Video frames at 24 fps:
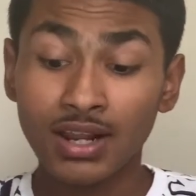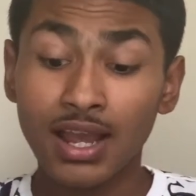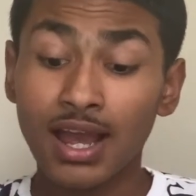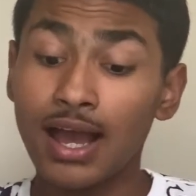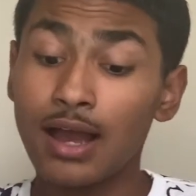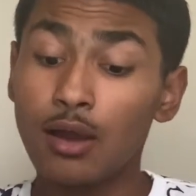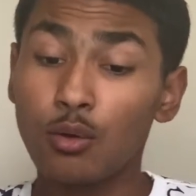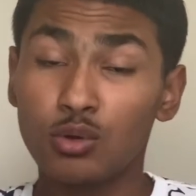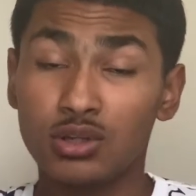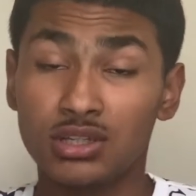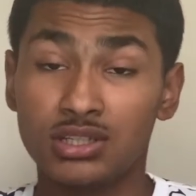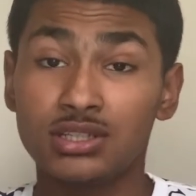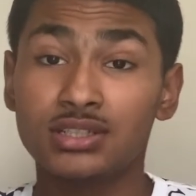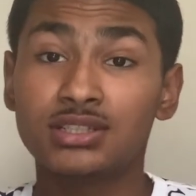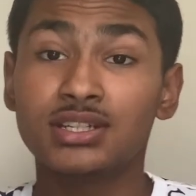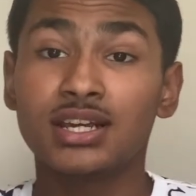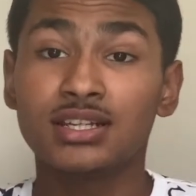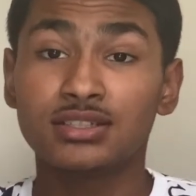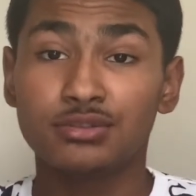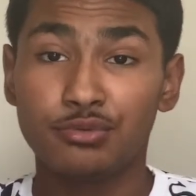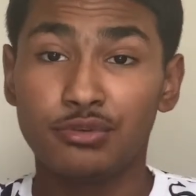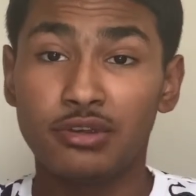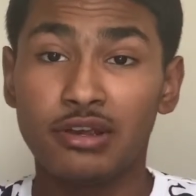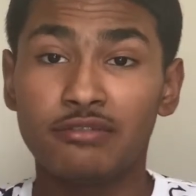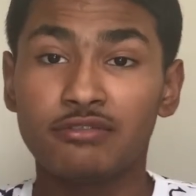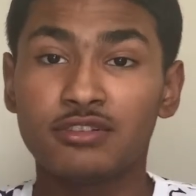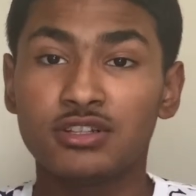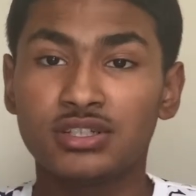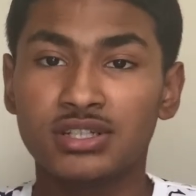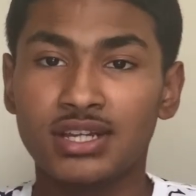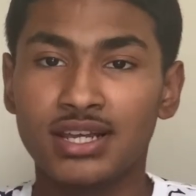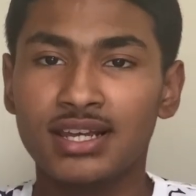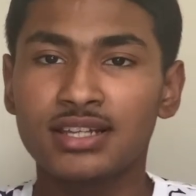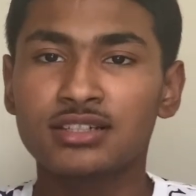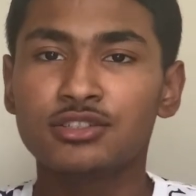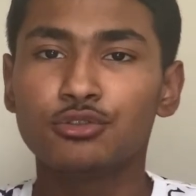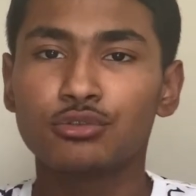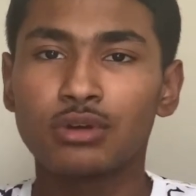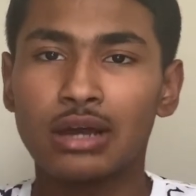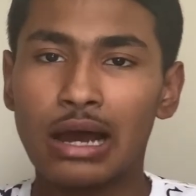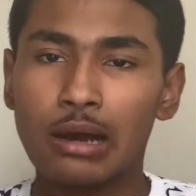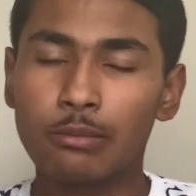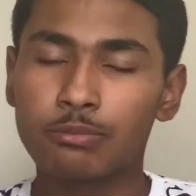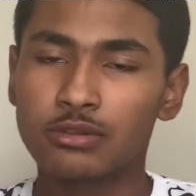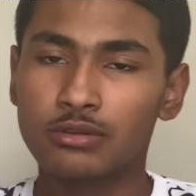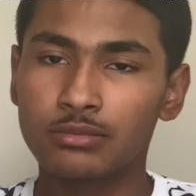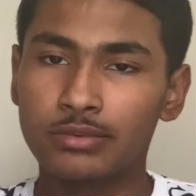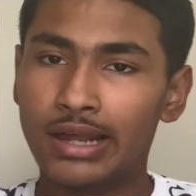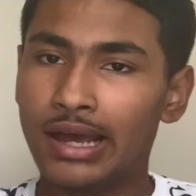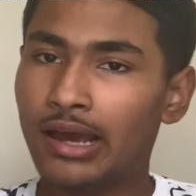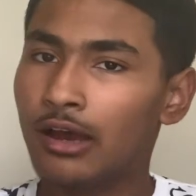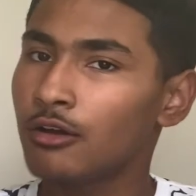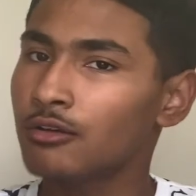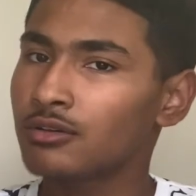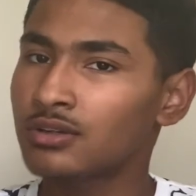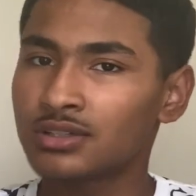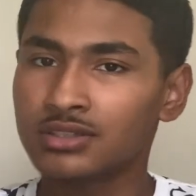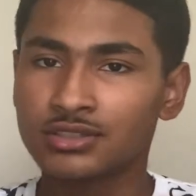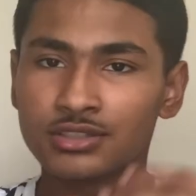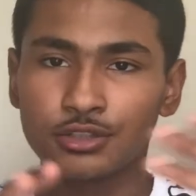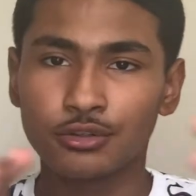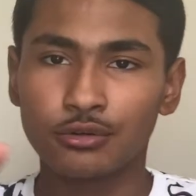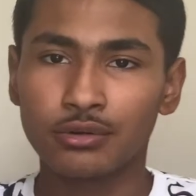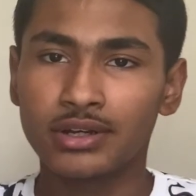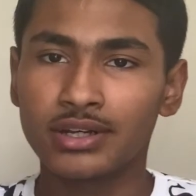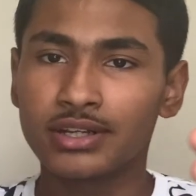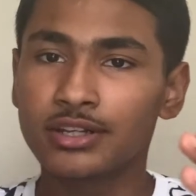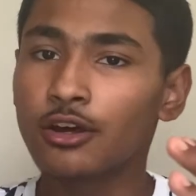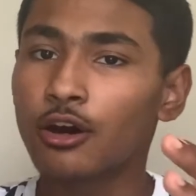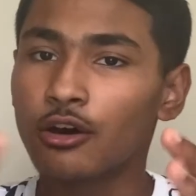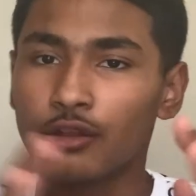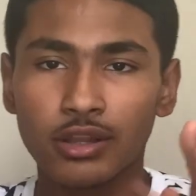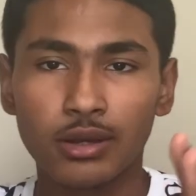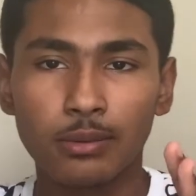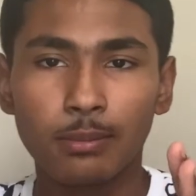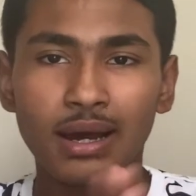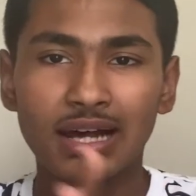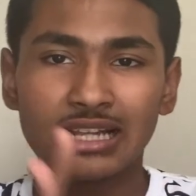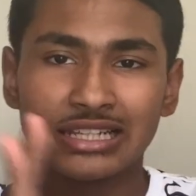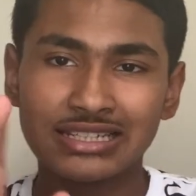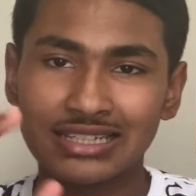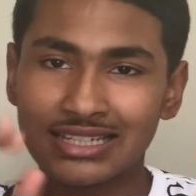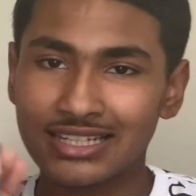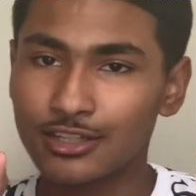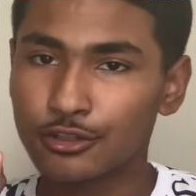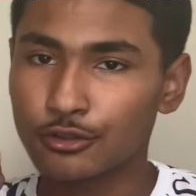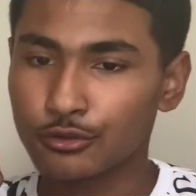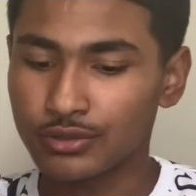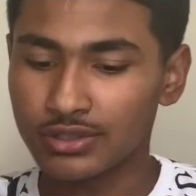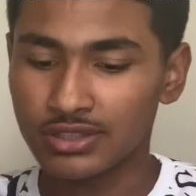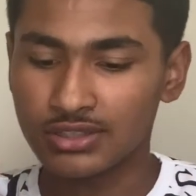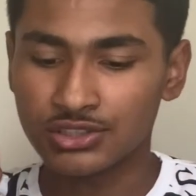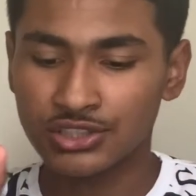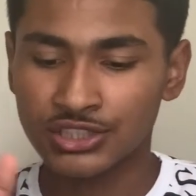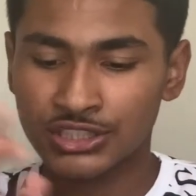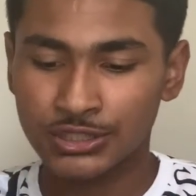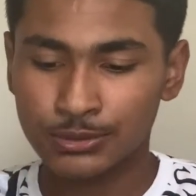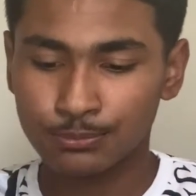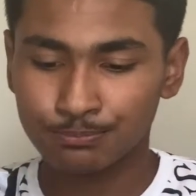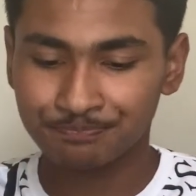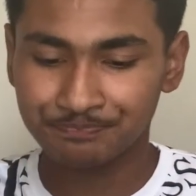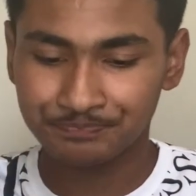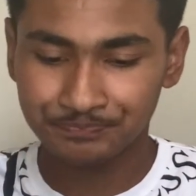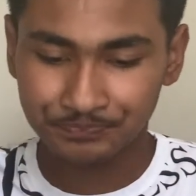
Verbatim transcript: I would suggest if you have the chance, you cop them now because you already know they're about to increase